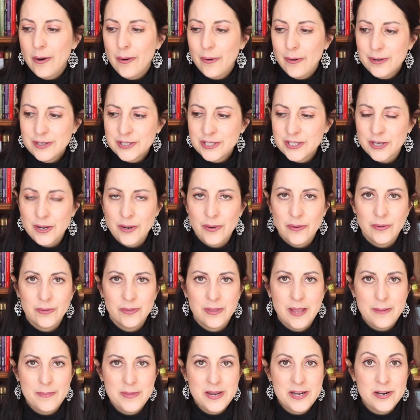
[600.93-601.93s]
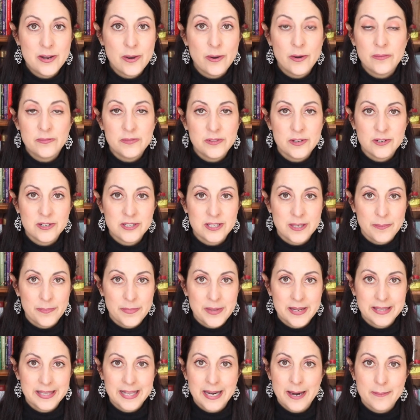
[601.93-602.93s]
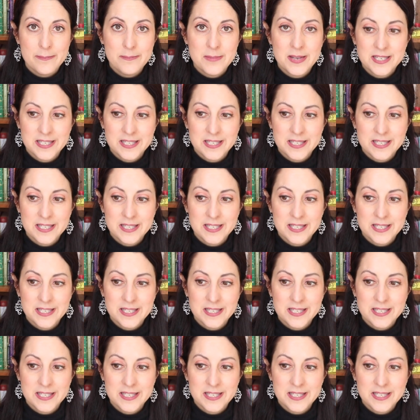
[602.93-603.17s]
Also, let me know if there's something that I'm